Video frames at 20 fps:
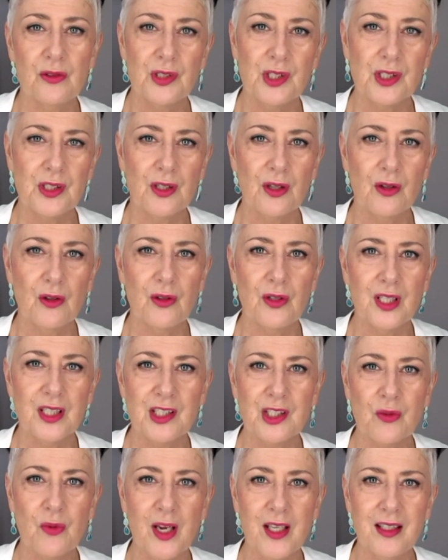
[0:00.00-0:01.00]
So
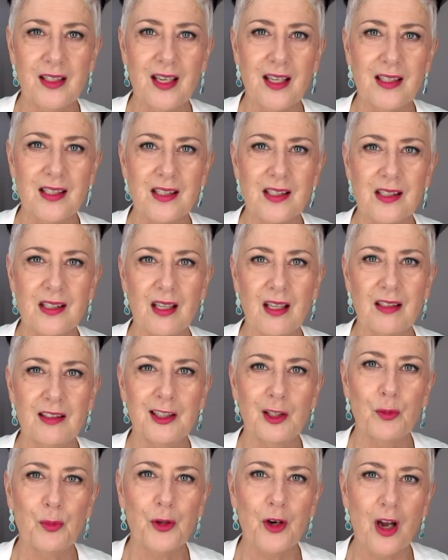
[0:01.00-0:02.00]
it's quite a nice
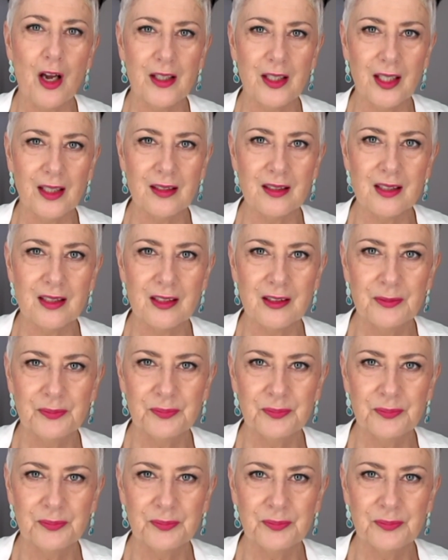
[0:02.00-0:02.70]
little product.